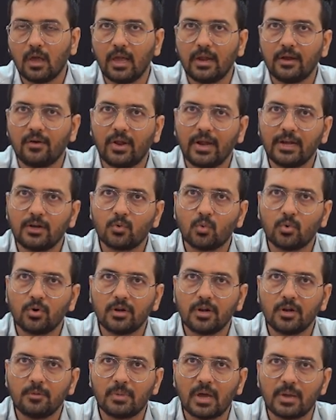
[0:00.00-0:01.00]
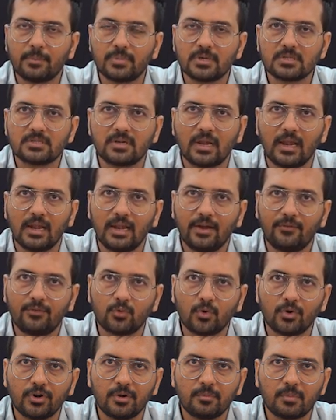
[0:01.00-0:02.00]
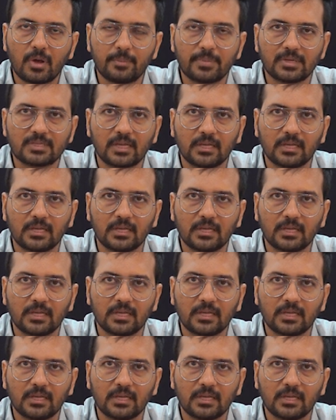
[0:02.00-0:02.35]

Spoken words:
and right coronary bypass, left coronary bypass